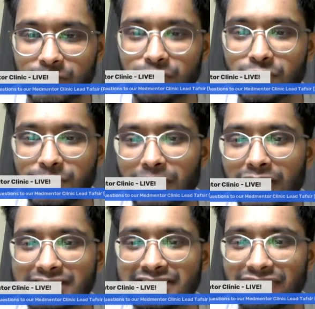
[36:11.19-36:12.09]
Ooh,
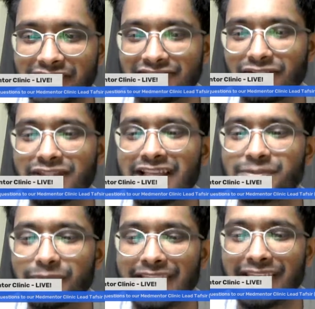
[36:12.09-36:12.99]
party favorite. Oh,
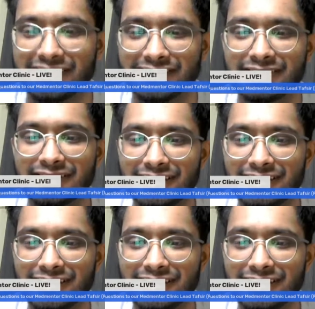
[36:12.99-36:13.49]
that's wicked.